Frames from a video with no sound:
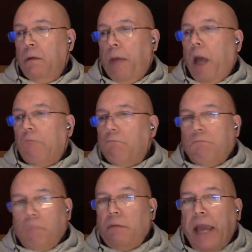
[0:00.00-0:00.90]
but
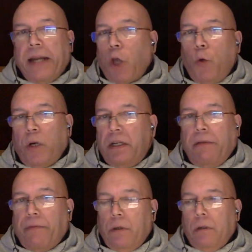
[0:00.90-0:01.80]
they're totally
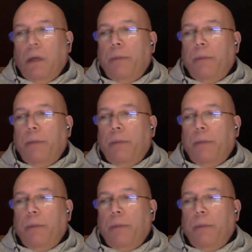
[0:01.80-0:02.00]
different.